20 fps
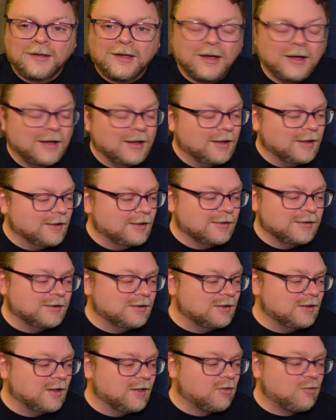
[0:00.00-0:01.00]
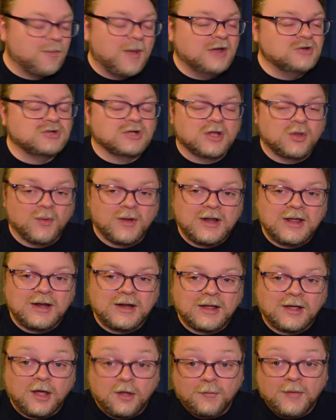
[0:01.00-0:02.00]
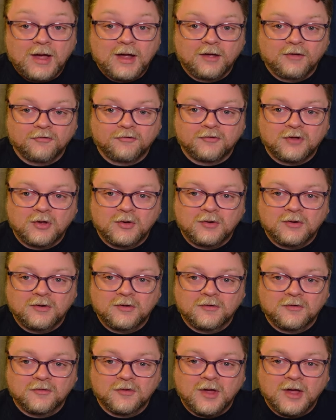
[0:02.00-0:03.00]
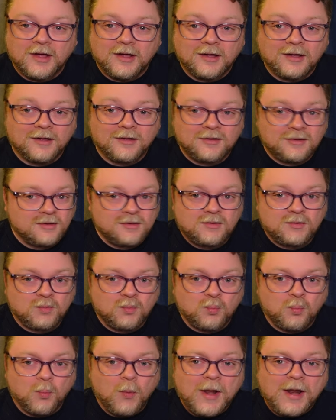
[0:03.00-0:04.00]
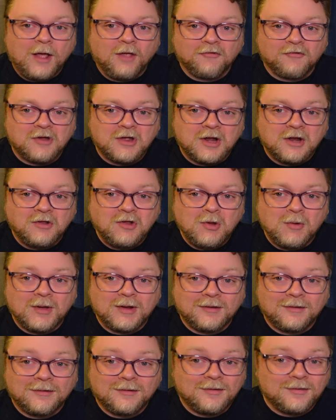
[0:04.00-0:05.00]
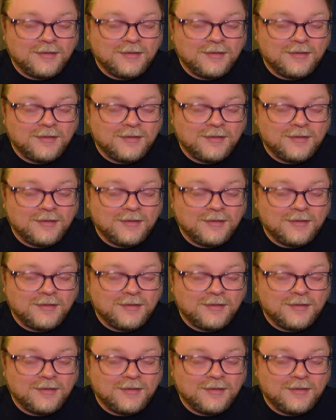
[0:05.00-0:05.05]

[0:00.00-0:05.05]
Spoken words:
Especially when hitting a milestone. When else are you going to do it?